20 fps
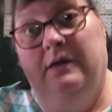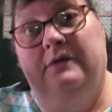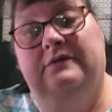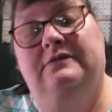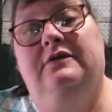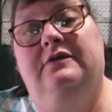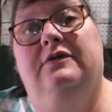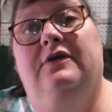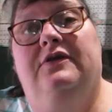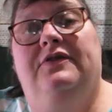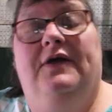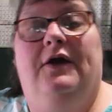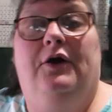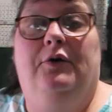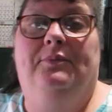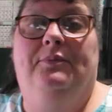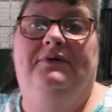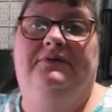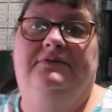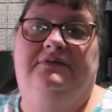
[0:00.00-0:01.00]
so the
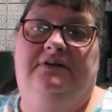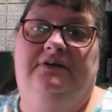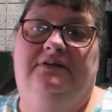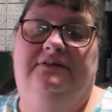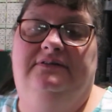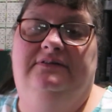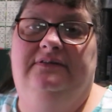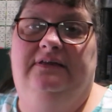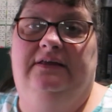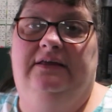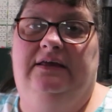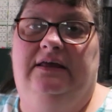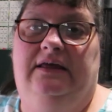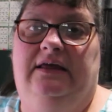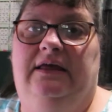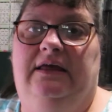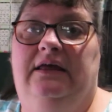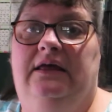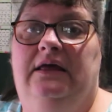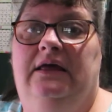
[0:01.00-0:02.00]
therapist could
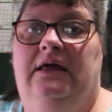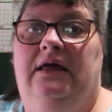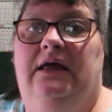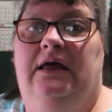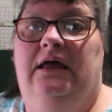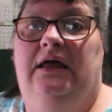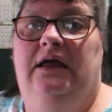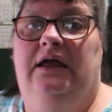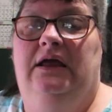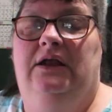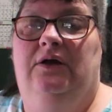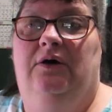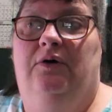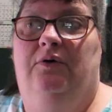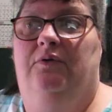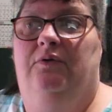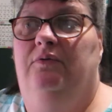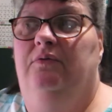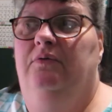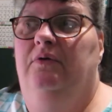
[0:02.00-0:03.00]
see, you
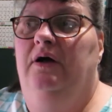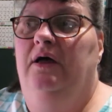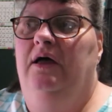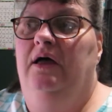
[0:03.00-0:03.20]
know,